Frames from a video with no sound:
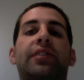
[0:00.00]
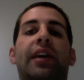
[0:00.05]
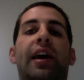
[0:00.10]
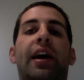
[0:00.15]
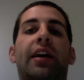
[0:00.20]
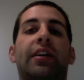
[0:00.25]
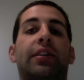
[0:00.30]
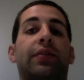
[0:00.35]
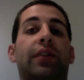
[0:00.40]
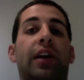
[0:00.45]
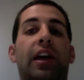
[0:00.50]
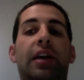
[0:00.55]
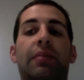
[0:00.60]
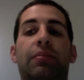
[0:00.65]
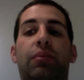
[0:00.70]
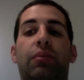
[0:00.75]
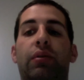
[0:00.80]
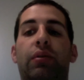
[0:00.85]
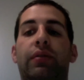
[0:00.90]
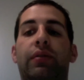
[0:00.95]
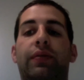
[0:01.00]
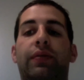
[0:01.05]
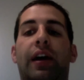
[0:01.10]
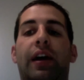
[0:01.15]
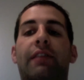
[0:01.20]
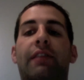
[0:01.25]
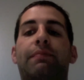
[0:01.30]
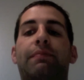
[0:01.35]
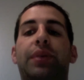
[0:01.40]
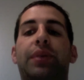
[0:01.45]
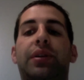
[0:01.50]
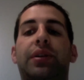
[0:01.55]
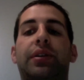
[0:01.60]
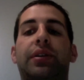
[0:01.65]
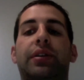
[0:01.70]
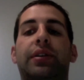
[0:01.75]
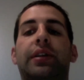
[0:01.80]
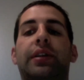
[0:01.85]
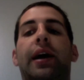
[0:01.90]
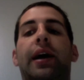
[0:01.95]
tag of $8.5
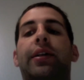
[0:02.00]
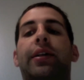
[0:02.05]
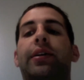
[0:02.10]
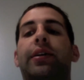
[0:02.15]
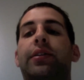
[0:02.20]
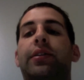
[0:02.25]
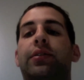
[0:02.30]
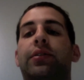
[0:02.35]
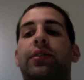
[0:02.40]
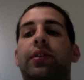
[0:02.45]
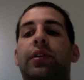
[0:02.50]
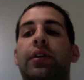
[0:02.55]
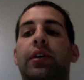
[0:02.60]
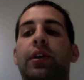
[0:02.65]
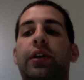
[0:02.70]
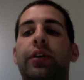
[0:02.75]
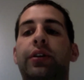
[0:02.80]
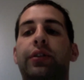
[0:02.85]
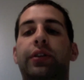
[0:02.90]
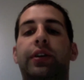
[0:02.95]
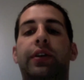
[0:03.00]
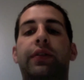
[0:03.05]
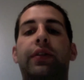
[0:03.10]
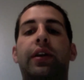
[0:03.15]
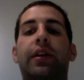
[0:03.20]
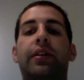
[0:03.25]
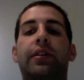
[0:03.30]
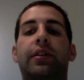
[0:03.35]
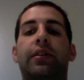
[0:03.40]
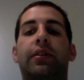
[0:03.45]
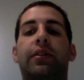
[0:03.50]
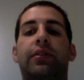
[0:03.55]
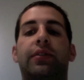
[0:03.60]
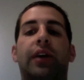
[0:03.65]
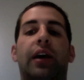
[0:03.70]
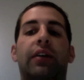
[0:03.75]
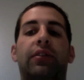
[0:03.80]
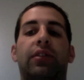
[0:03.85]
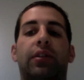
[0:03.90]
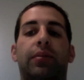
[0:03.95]
billion. To give an idea of the
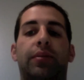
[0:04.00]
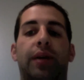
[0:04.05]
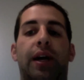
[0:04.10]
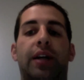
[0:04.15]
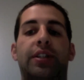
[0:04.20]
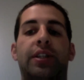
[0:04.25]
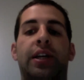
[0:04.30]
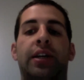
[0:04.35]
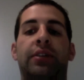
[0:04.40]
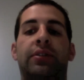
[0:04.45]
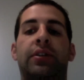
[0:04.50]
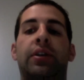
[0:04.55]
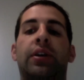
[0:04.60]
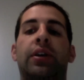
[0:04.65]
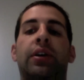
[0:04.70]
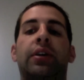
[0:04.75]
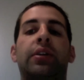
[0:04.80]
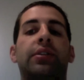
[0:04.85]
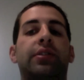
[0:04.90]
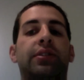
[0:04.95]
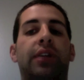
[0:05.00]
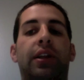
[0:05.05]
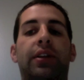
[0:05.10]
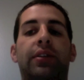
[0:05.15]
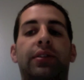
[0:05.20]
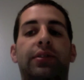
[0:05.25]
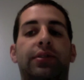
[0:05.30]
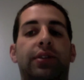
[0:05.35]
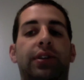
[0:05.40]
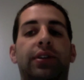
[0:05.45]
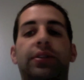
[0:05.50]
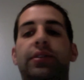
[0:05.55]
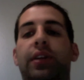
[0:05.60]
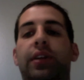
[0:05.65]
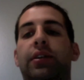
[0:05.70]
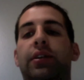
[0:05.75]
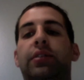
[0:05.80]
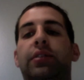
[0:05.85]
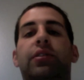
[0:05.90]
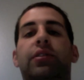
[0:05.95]
size of the project, City
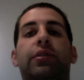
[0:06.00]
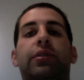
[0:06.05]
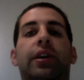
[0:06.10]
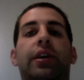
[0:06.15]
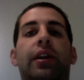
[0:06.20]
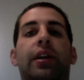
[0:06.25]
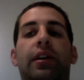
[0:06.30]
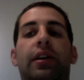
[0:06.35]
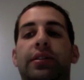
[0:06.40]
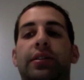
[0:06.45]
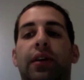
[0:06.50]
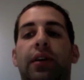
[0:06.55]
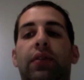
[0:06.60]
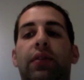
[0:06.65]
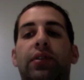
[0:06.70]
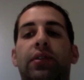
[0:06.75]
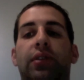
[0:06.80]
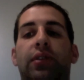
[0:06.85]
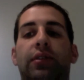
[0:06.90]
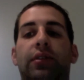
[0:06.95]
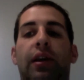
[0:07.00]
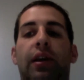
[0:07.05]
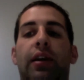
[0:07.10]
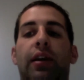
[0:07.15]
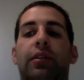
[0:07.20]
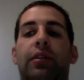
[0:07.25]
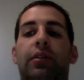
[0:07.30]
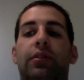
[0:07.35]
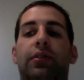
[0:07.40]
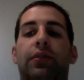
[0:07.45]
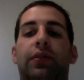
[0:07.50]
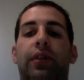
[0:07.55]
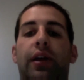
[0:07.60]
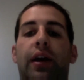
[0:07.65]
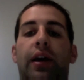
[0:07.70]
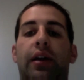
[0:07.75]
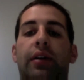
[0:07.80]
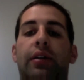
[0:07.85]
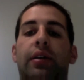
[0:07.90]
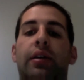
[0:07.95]
Center is located on 76 acres of
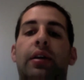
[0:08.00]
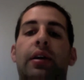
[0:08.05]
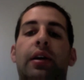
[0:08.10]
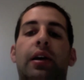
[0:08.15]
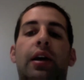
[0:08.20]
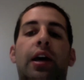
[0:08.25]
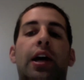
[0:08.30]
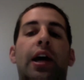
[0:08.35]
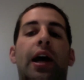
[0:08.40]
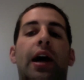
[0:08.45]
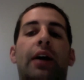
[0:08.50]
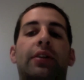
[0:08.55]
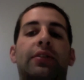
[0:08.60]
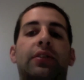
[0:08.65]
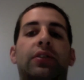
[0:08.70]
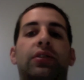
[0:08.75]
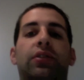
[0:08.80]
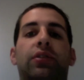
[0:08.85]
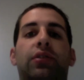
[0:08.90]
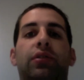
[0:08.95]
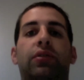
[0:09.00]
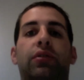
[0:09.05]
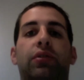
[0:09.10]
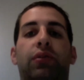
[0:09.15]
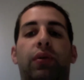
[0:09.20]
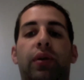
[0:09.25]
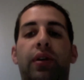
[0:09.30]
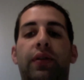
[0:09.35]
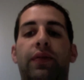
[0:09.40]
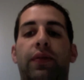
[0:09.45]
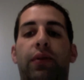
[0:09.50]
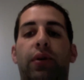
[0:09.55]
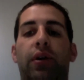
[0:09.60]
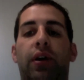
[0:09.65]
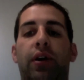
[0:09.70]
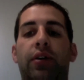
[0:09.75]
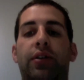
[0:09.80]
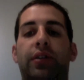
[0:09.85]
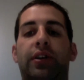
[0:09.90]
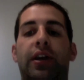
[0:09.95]
land. It houses
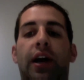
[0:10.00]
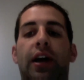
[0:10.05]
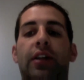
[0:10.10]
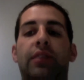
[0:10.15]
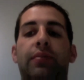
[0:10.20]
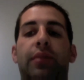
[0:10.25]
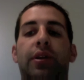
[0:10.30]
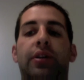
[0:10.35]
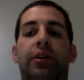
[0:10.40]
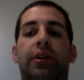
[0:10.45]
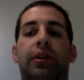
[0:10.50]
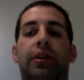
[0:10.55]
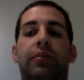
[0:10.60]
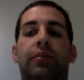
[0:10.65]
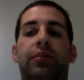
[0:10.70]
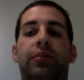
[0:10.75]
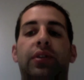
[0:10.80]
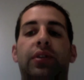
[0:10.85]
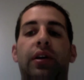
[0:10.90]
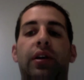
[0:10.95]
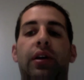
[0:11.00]
2,400 condominiums